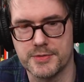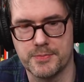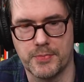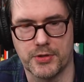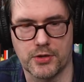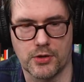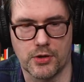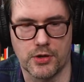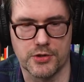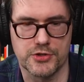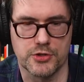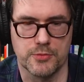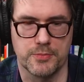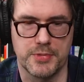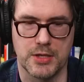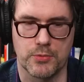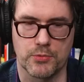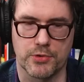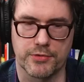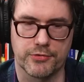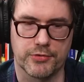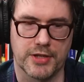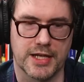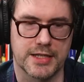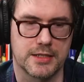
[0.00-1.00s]
but are also being
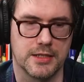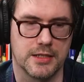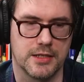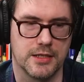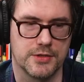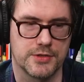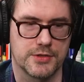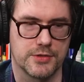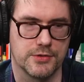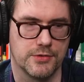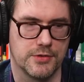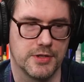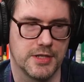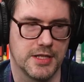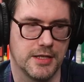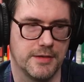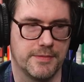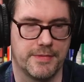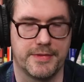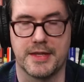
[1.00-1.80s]
reflected into the